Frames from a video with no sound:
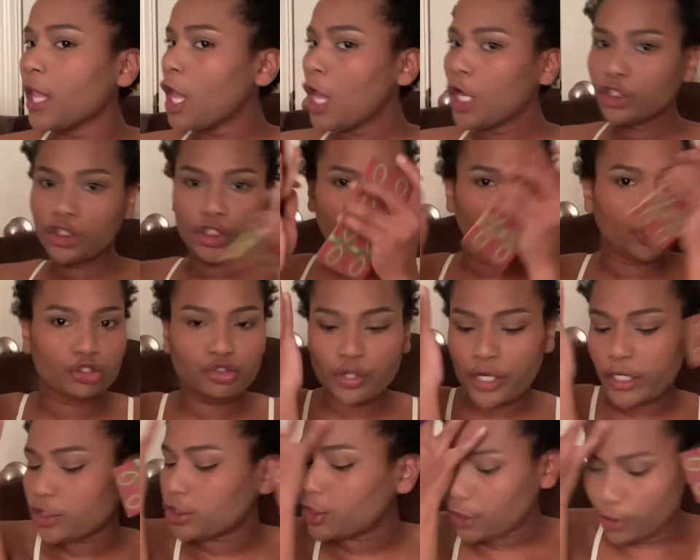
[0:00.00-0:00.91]

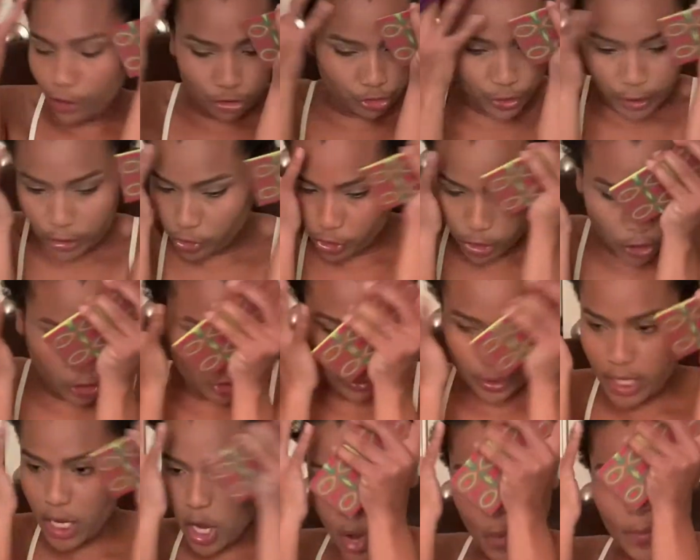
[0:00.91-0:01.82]
children,
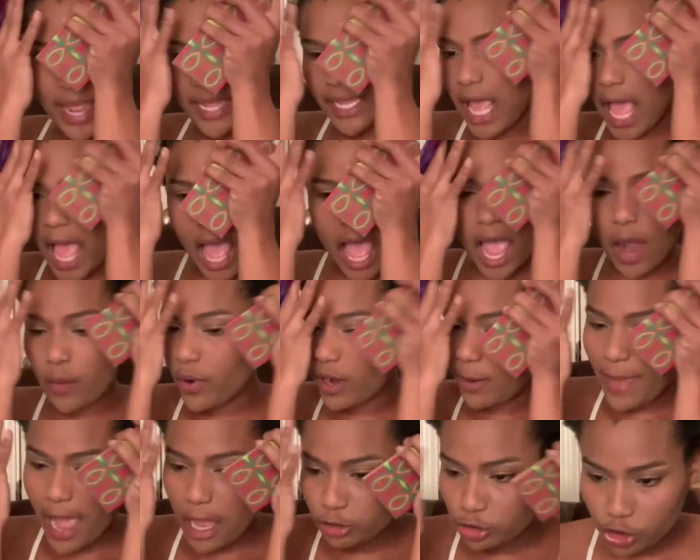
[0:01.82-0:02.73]
oh my God, what
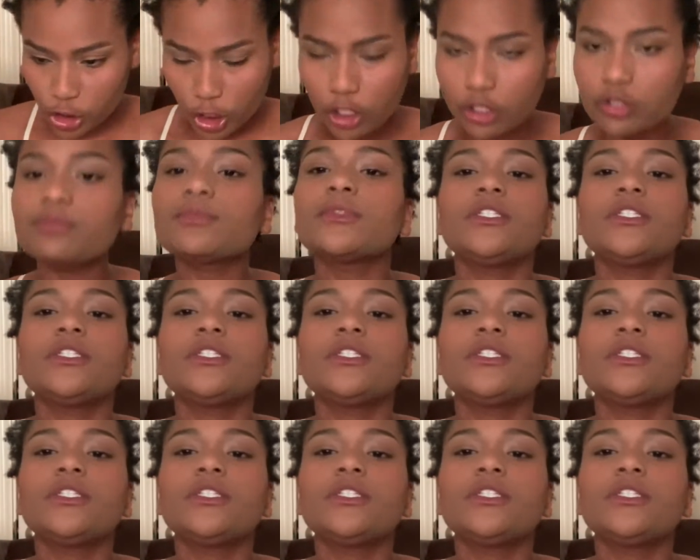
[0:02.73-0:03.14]
about children?